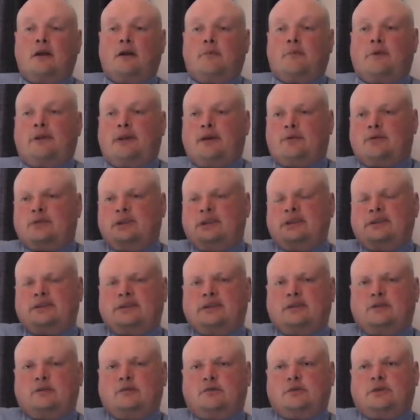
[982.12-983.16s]
But there was an
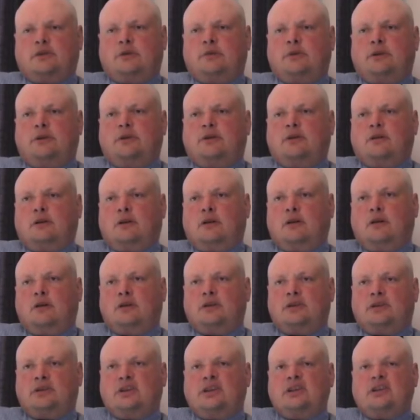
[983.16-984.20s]
incident also in
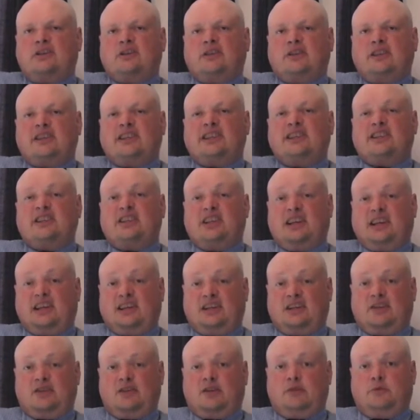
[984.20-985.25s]

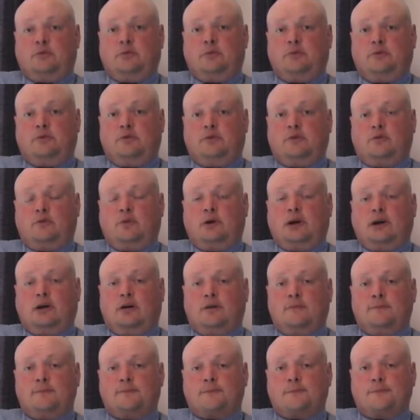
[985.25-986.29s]
1996, I remember very well.